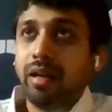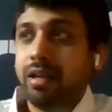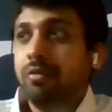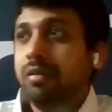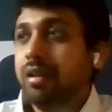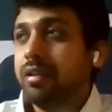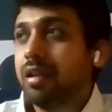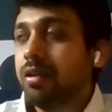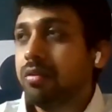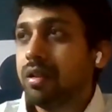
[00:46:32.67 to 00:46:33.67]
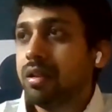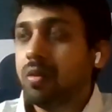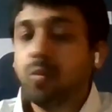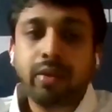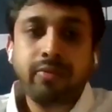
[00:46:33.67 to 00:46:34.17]
I can only tell you that
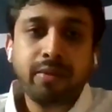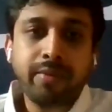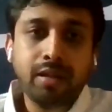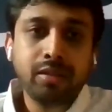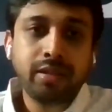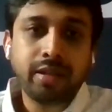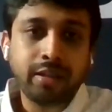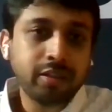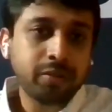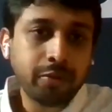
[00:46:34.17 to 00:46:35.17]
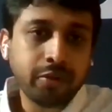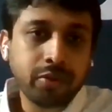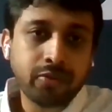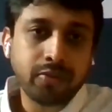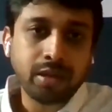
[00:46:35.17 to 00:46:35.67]
the way we are managing at this
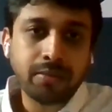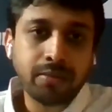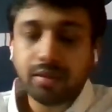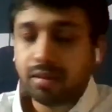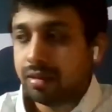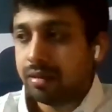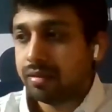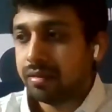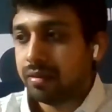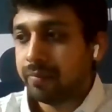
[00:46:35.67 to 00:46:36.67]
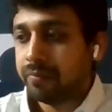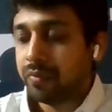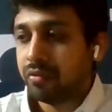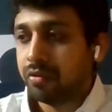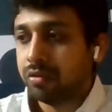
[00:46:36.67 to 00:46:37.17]
point of time is,
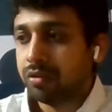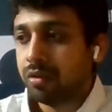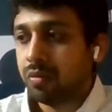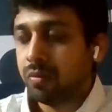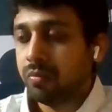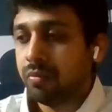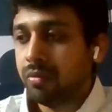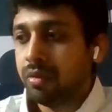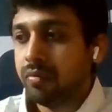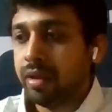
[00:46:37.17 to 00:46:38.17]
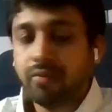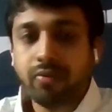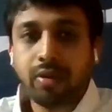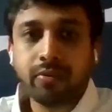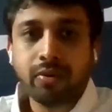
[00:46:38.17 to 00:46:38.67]
because we have
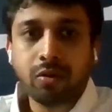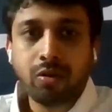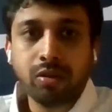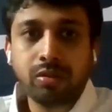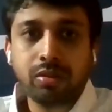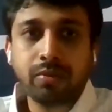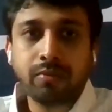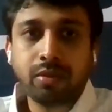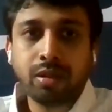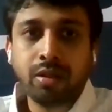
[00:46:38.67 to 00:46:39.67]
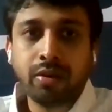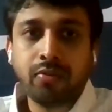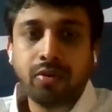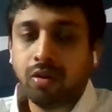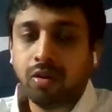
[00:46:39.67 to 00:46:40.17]
frequent calls,
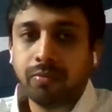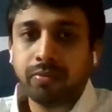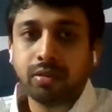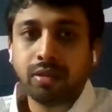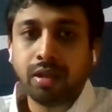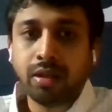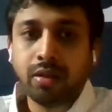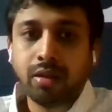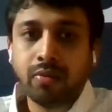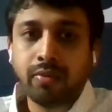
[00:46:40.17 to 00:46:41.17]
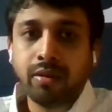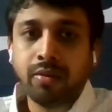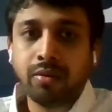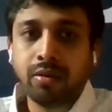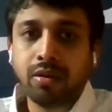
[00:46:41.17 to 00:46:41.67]
follow-ups, and
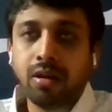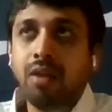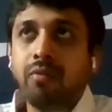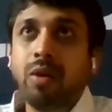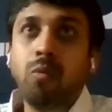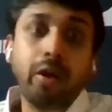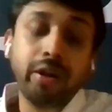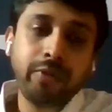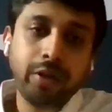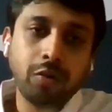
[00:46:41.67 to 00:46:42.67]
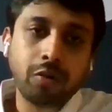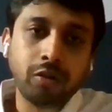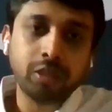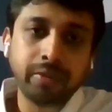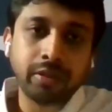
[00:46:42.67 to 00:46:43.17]
we avoid video
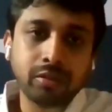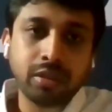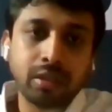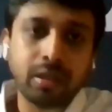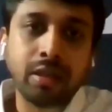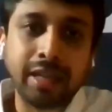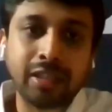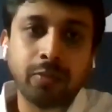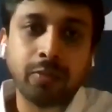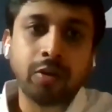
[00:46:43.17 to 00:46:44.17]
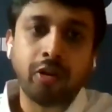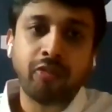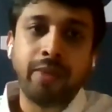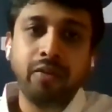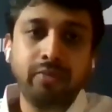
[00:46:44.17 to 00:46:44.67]
calls because it takes up a lot
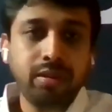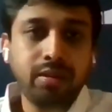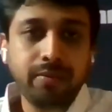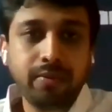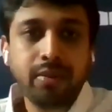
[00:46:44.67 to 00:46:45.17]
of bandwidth.